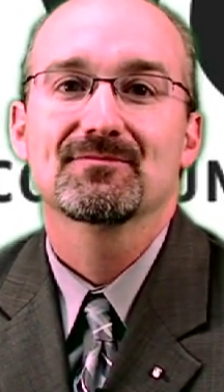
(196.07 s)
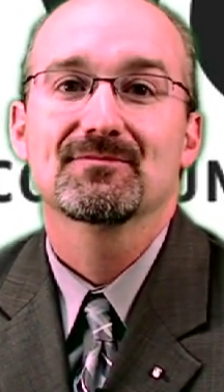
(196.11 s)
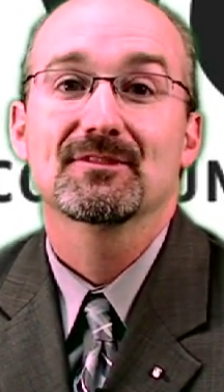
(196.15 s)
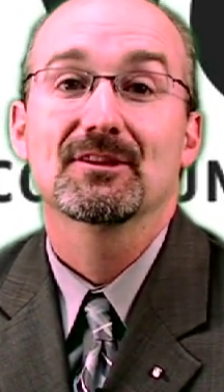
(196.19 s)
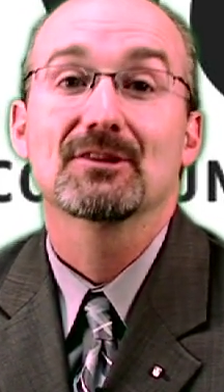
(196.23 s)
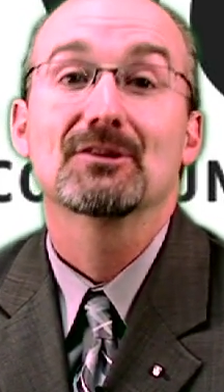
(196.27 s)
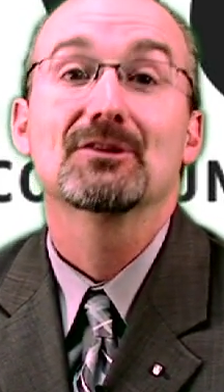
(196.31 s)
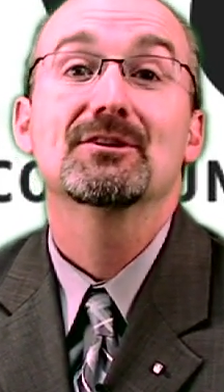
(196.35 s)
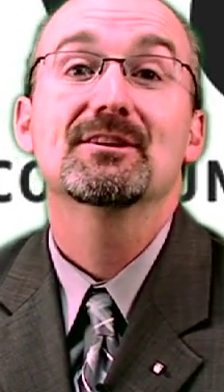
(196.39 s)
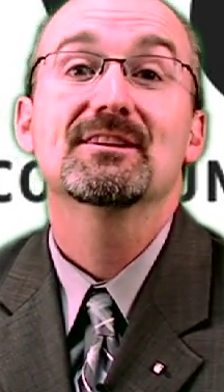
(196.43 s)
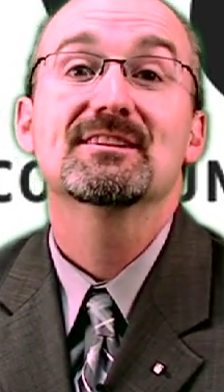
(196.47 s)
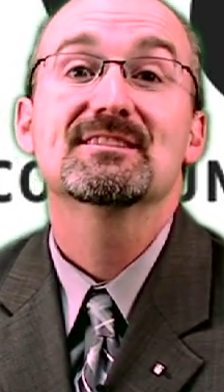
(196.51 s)

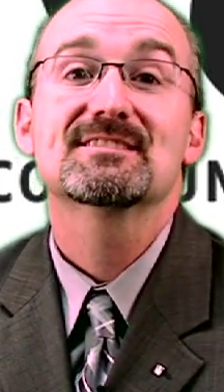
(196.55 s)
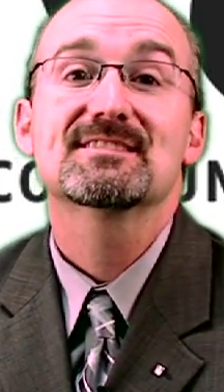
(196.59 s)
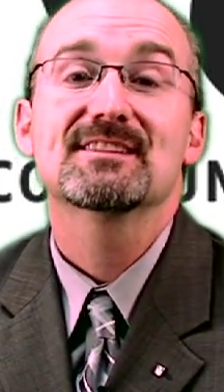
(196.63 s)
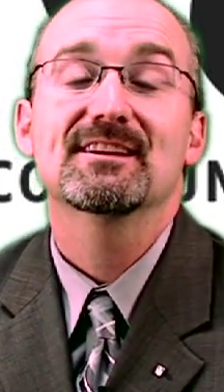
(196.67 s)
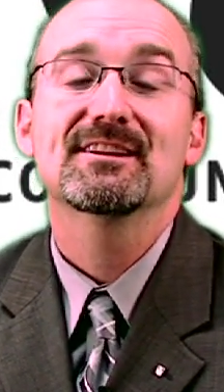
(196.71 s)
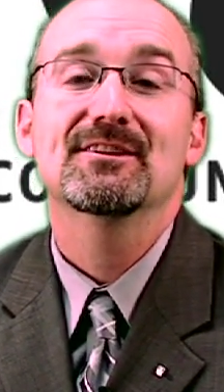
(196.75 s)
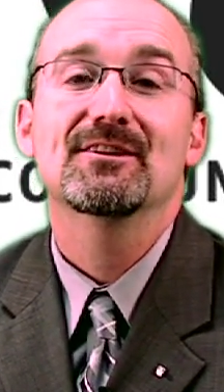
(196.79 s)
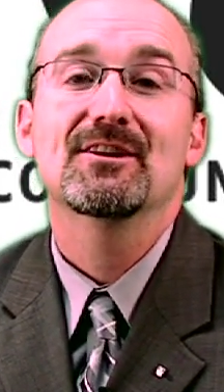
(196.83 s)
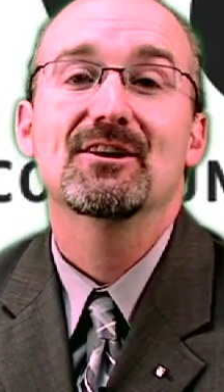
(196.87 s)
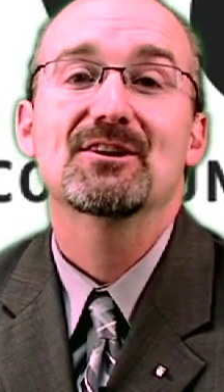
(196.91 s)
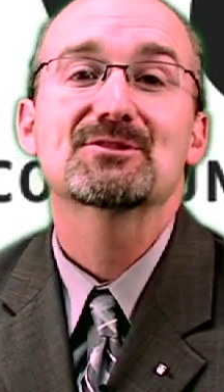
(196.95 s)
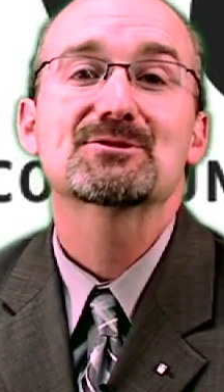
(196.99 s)
The Learning
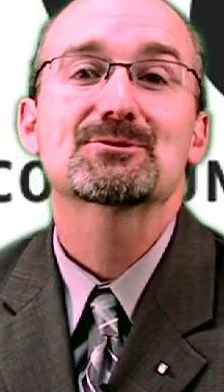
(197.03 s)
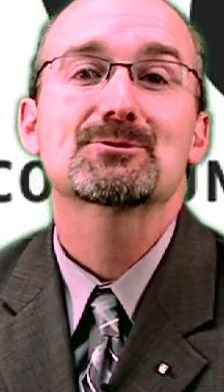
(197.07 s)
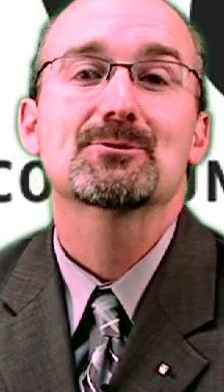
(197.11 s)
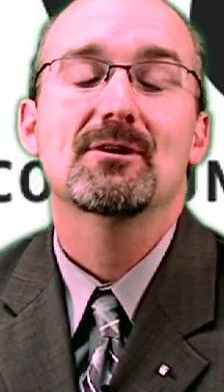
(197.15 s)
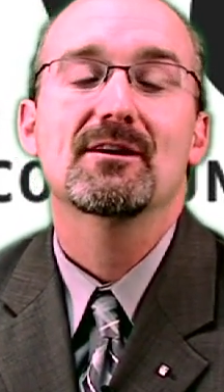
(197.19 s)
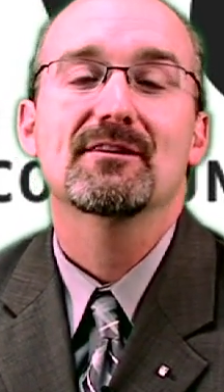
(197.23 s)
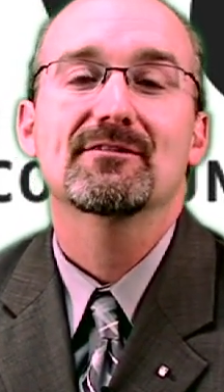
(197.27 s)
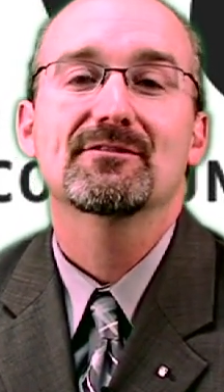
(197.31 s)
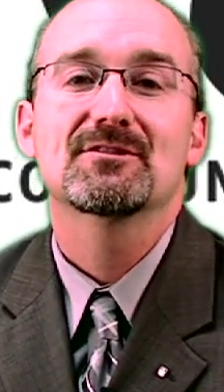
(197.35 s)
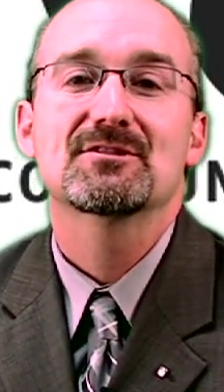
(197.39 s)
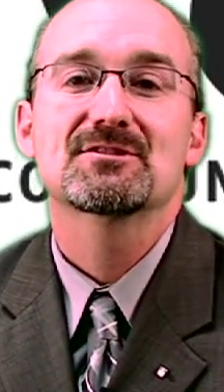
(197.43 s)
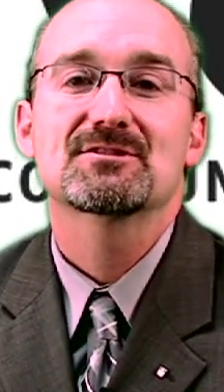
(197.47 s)
Center also
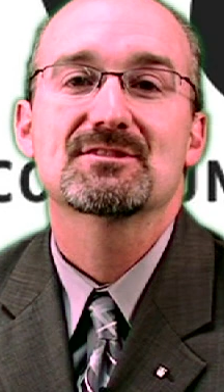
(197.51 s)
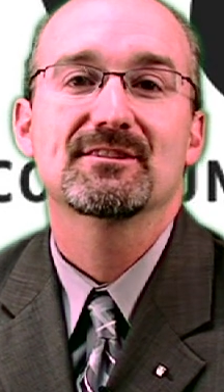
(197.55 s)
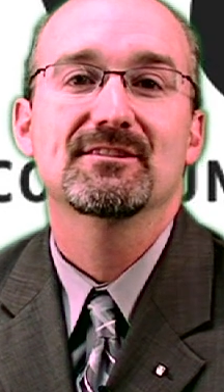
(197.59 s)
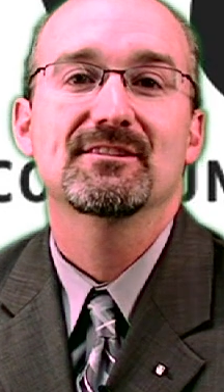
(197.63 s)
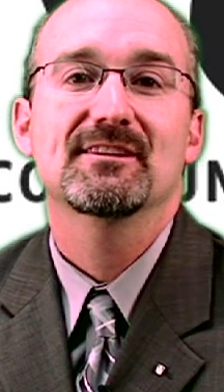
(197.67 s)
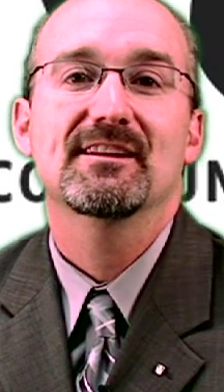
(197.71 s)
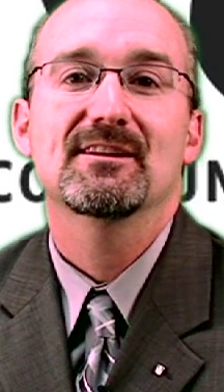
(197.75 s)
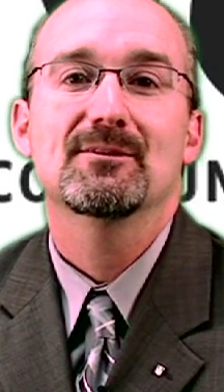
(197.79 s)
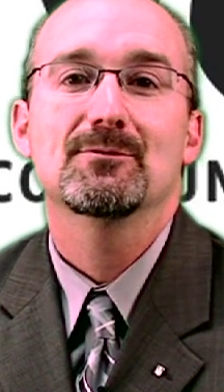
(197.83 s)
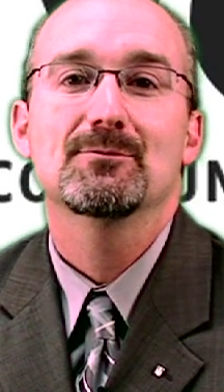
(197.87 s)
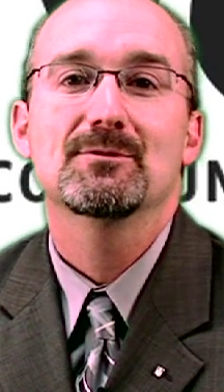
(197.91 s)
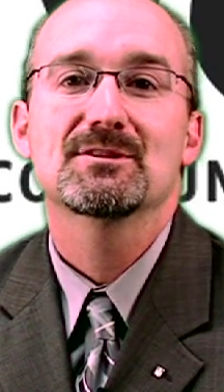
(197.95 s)
offers
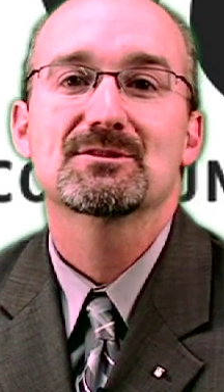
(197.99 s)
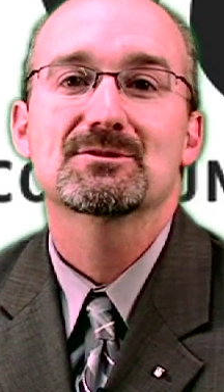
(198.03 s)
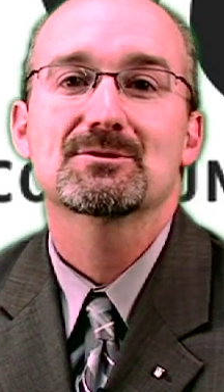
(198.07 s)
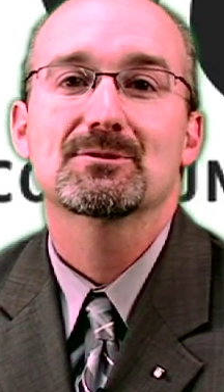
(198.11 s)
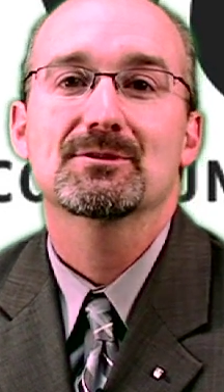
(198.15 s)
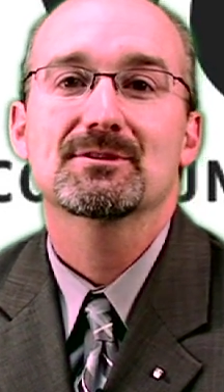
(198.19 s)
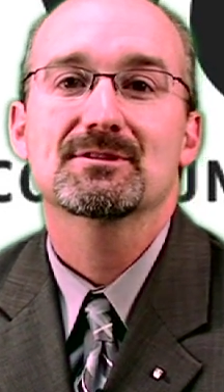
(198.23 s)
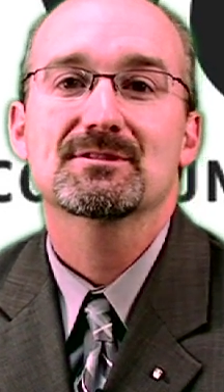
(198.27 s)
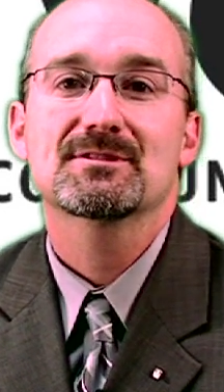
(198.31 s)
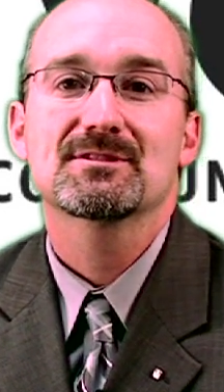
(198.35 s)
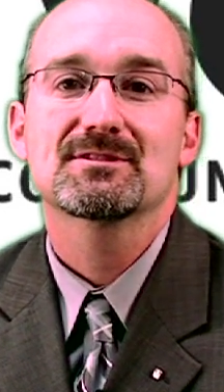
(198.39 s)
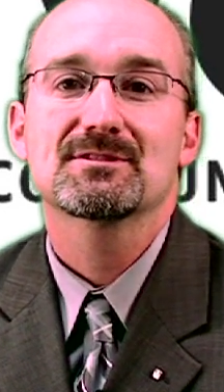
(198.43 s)
internet
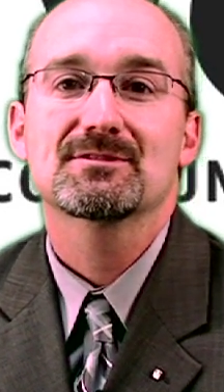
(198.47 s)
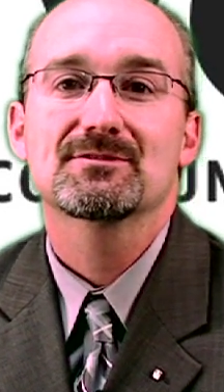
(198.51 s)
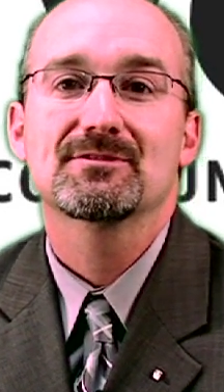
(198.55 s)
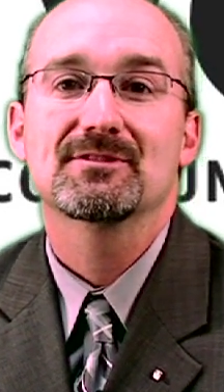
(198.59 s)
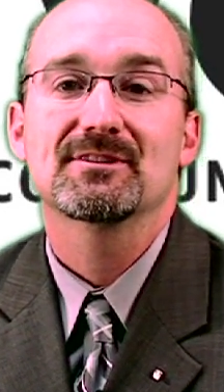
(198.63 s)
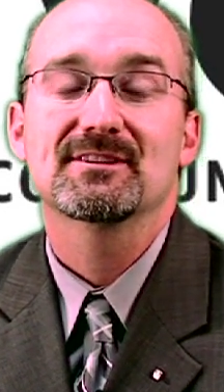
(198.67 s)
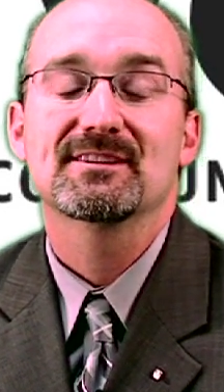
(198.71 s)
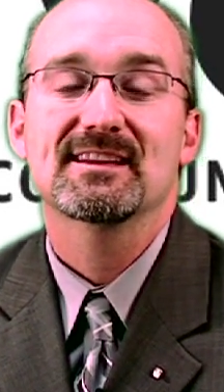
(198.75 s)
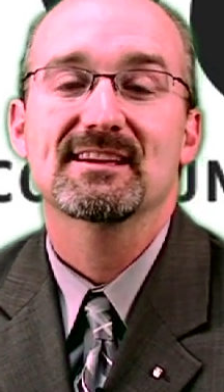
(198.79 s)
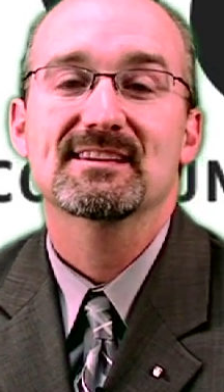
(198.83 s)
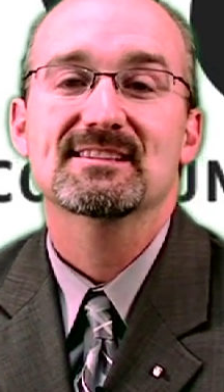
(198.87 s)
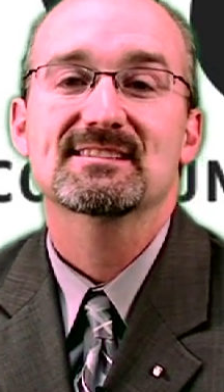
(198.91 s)
resources
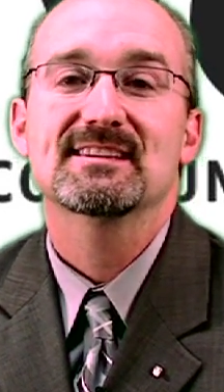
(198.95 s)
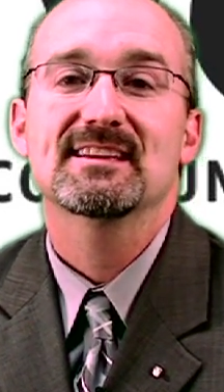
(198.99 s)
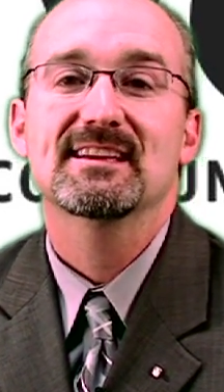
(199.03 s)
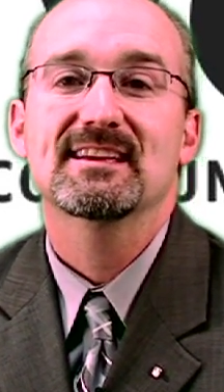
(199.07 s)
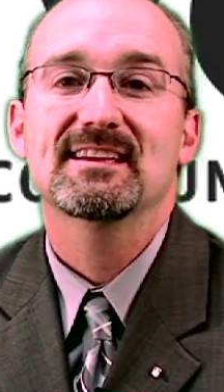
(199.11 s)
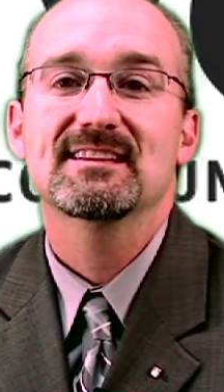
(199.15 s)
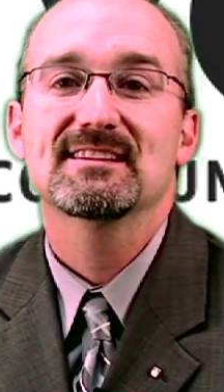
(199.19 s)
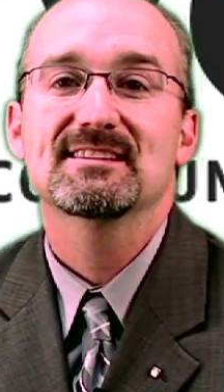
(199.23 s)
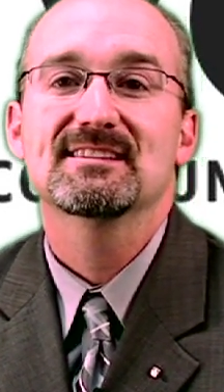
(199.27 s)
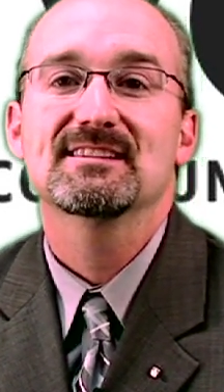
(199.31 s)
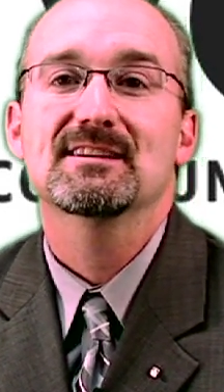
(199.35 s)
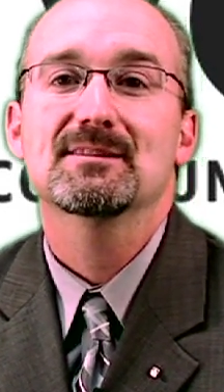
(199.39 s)
for
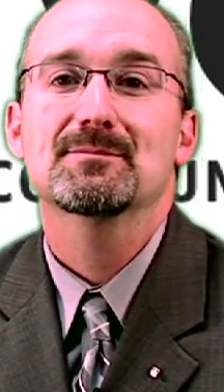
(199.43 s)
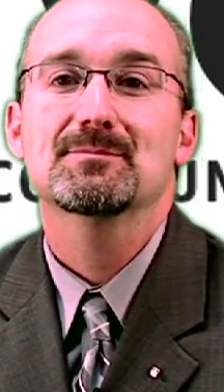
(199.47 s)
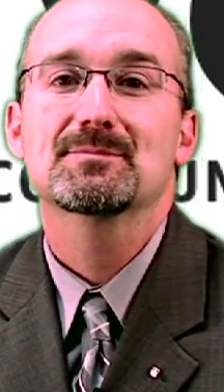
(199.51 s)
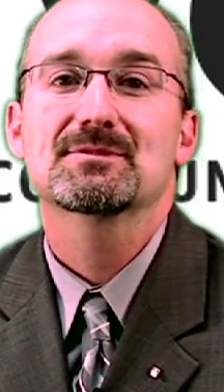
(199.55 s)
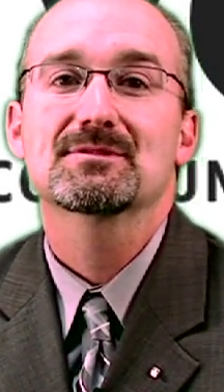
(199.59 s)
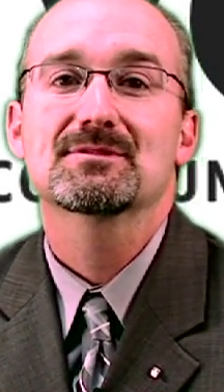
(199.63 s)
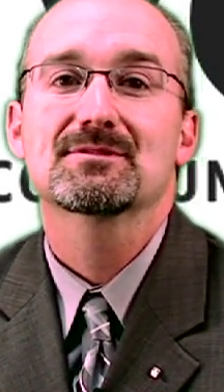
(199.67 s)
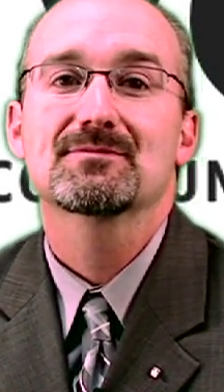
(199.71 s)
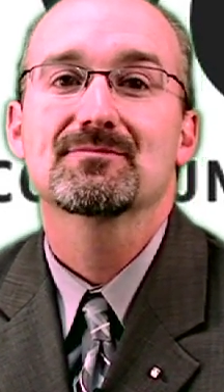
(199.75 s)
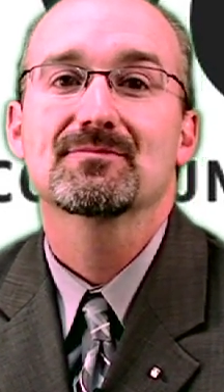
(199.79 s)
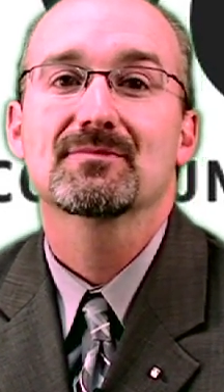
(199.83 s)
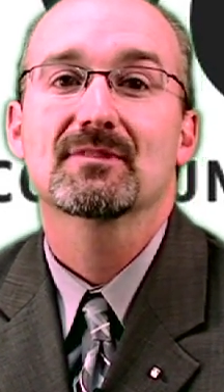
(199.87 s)
test-taking
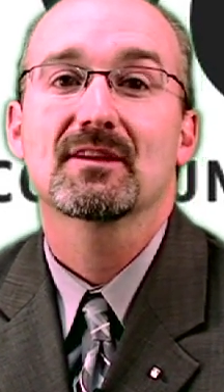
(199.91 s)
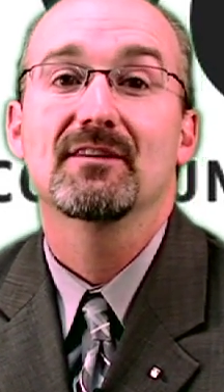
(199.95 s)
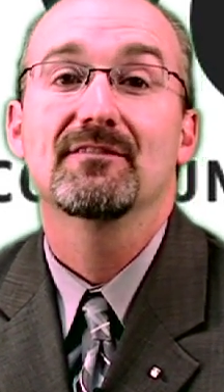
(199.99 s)
tips,